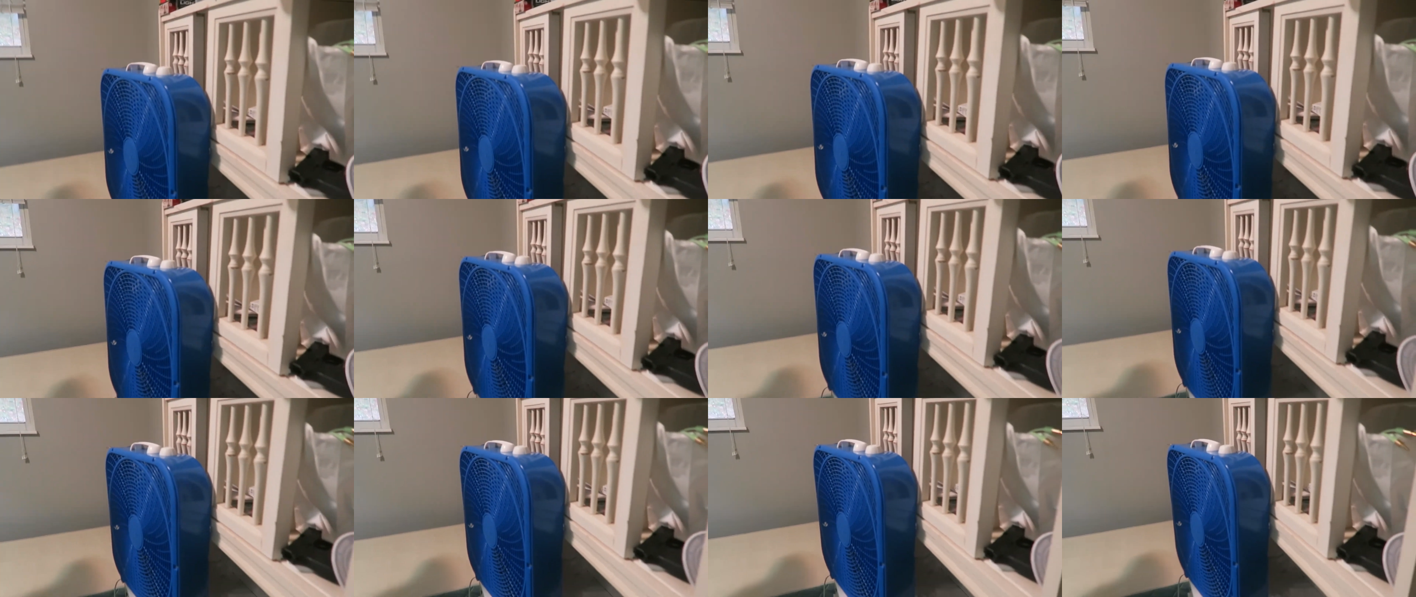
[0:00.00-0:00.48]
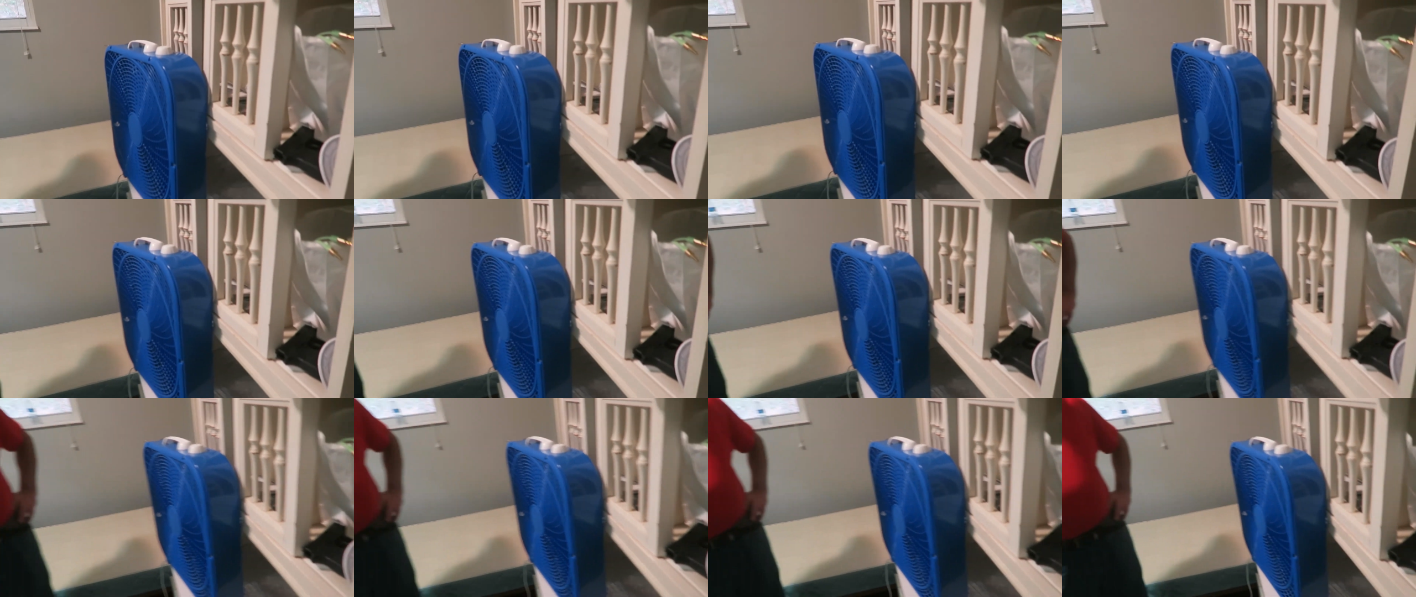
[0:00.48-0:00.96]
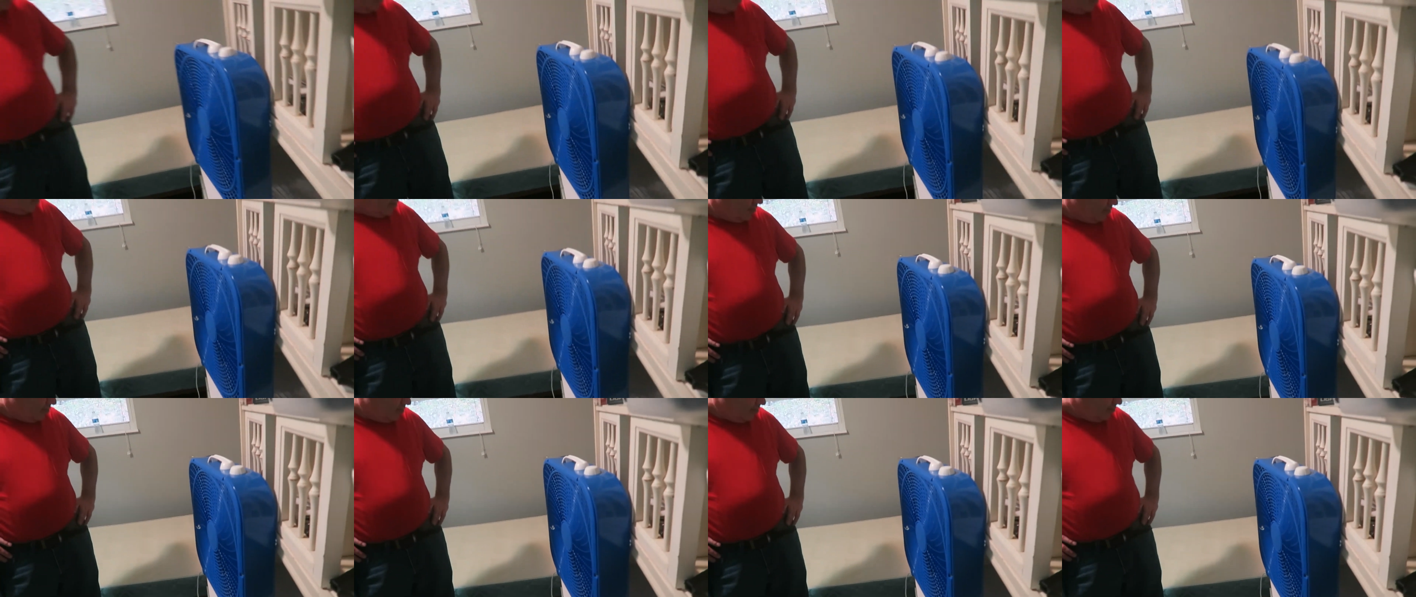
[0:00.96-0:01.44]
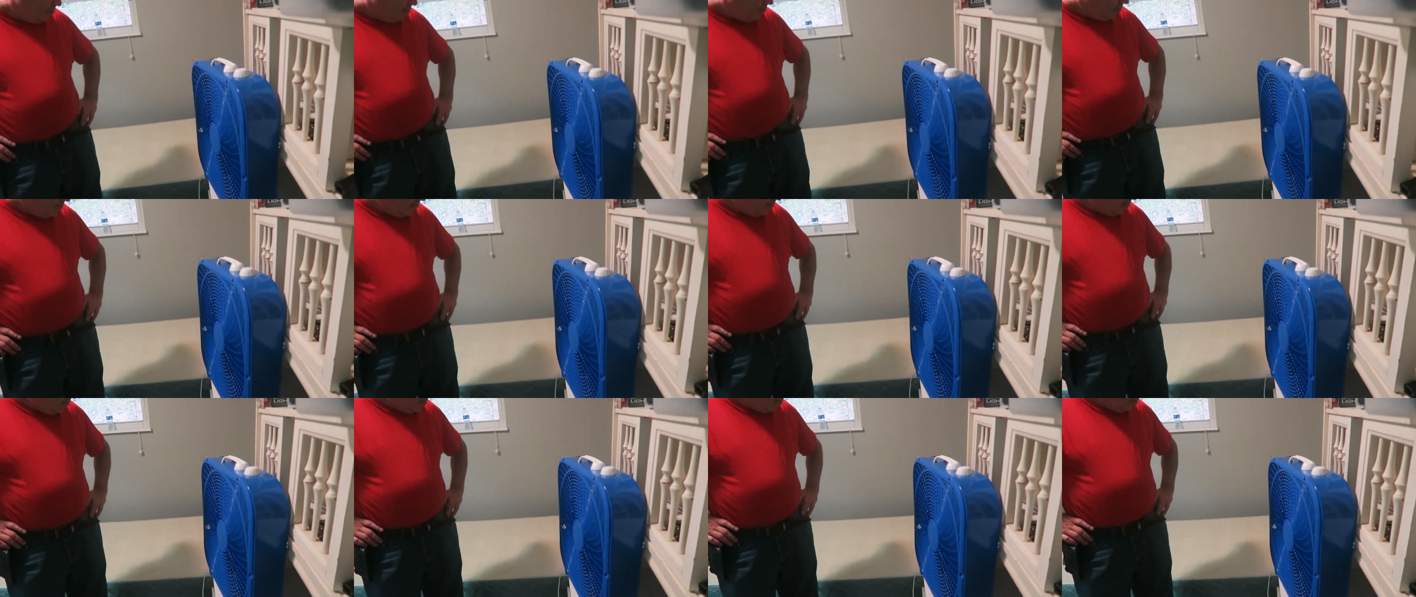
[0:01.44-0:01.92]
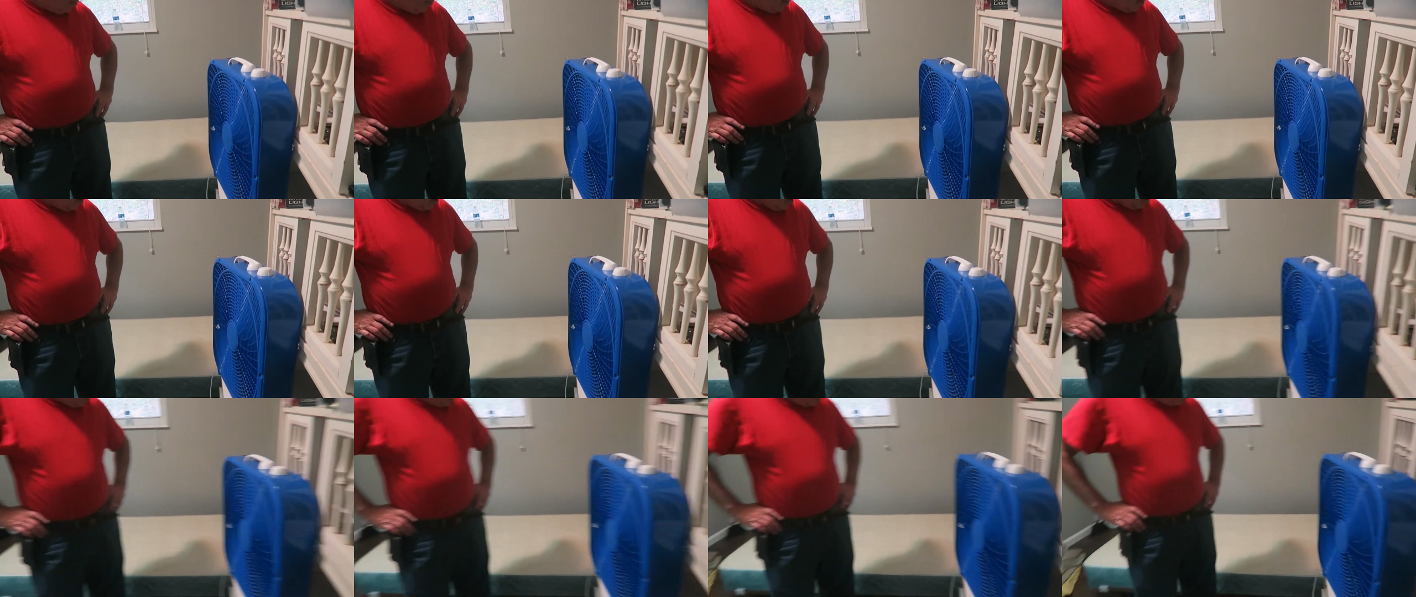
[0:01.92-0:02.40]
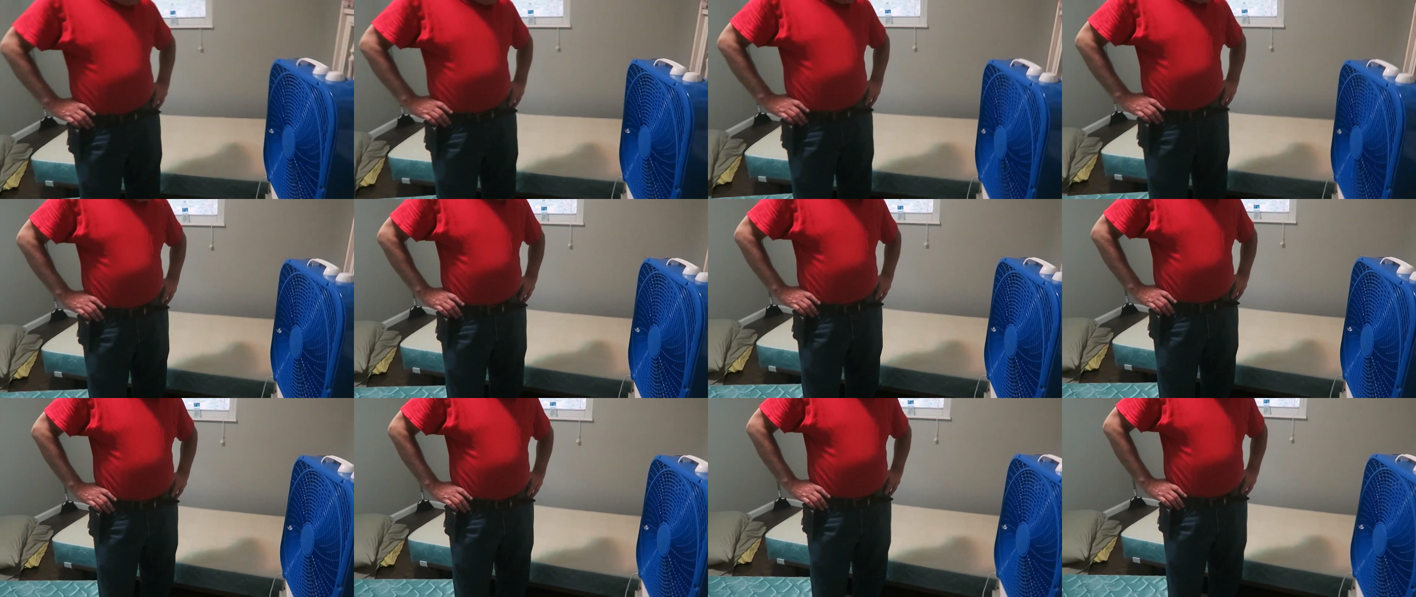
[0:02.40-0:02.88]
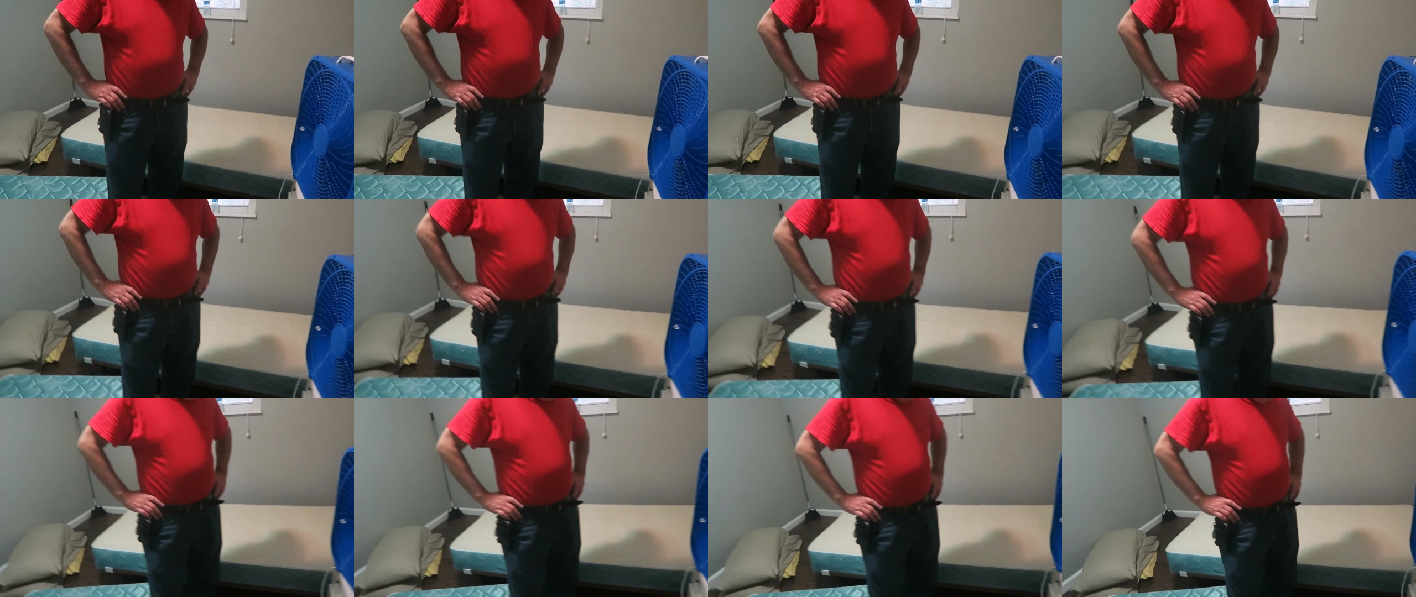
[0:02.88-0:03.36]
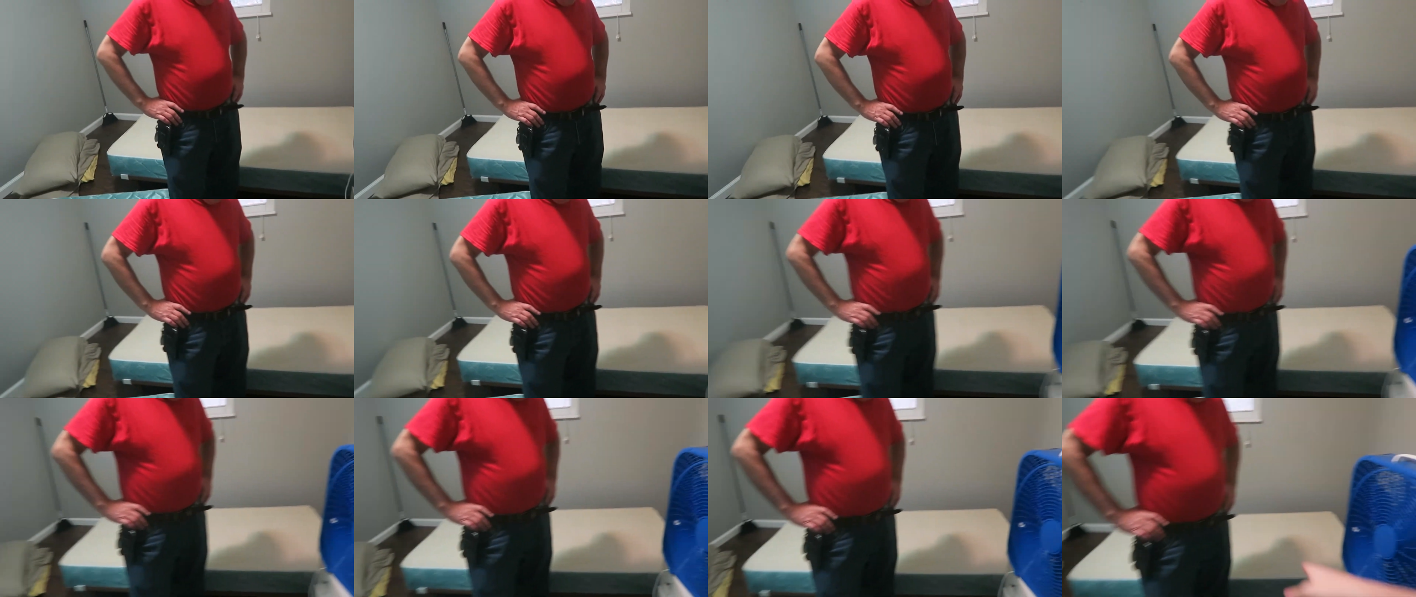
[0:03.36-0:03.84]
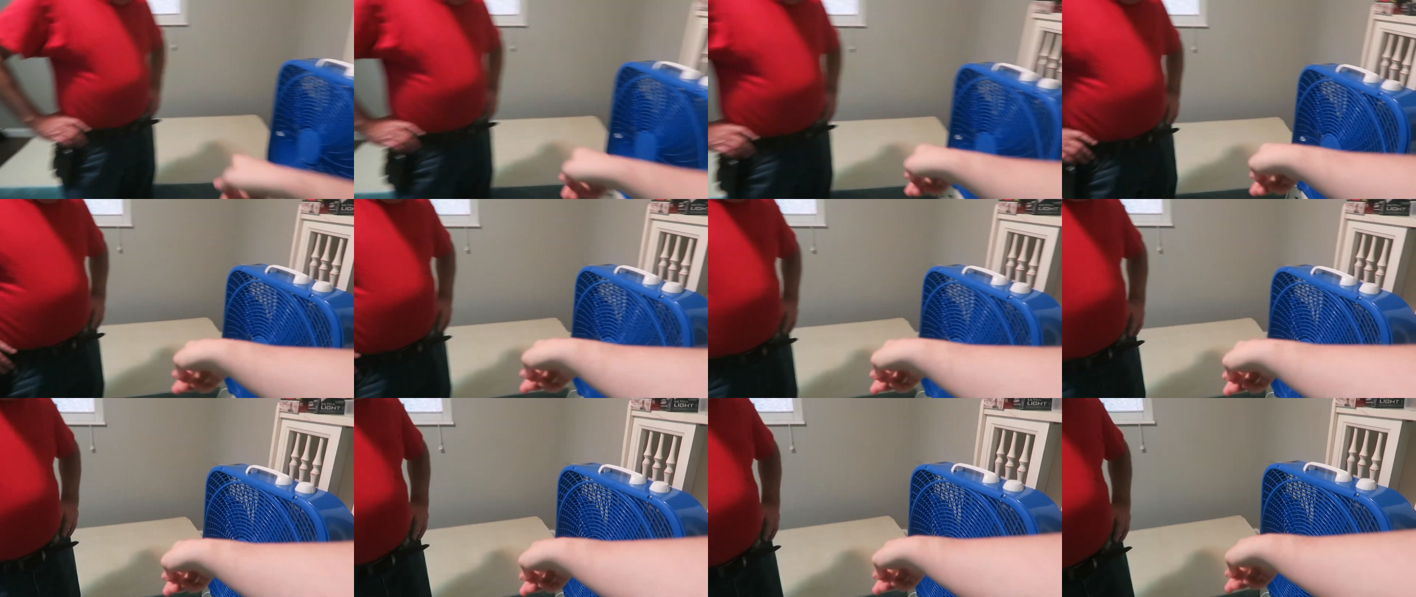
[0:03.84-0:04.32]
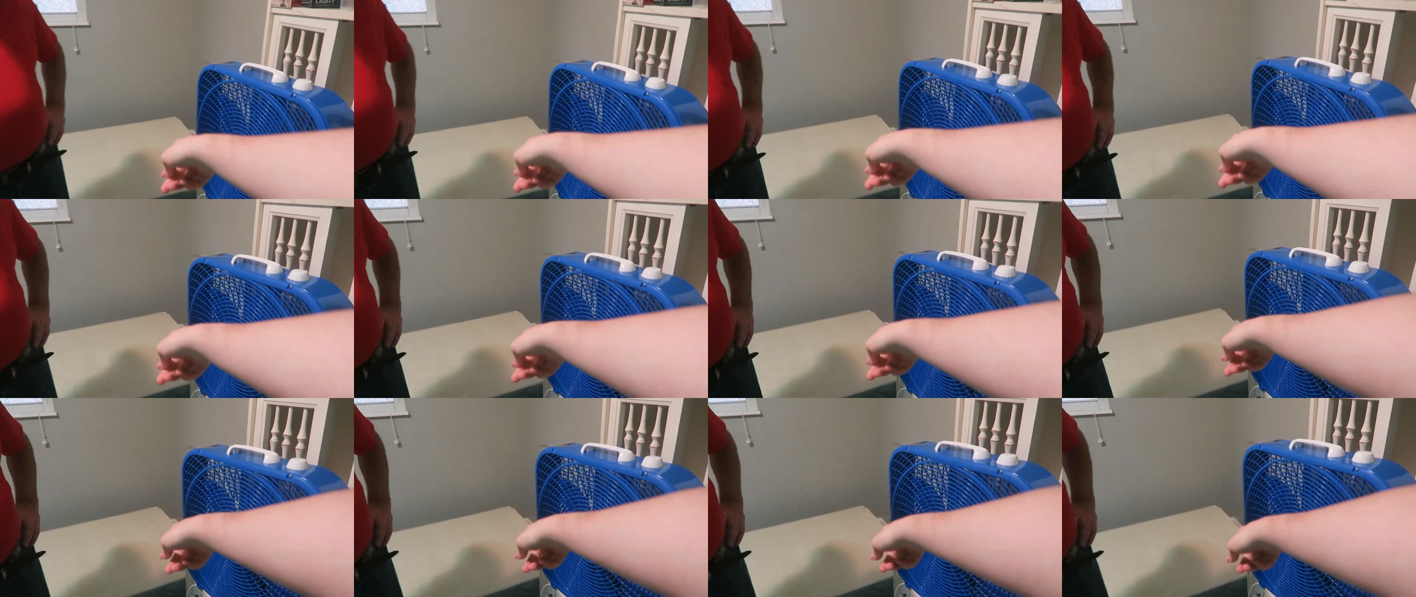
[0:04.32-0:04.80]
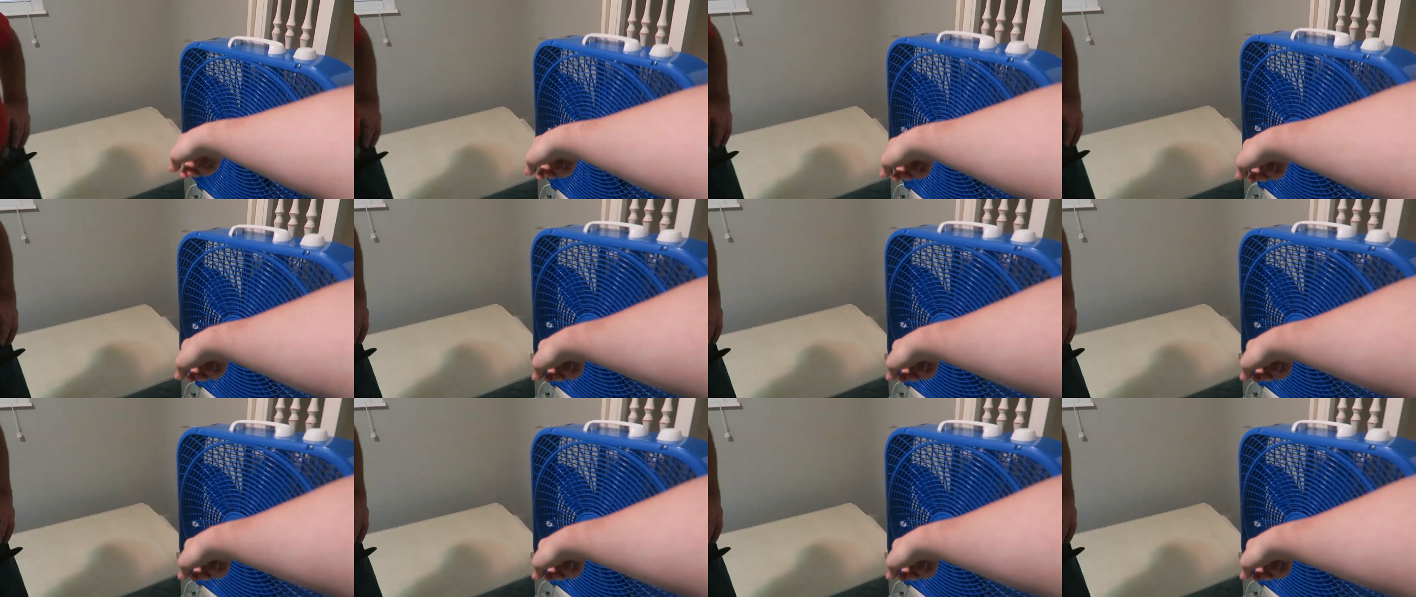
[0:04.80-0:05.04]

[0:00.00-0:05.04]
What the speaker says: No face is visible, so there are no lips to read.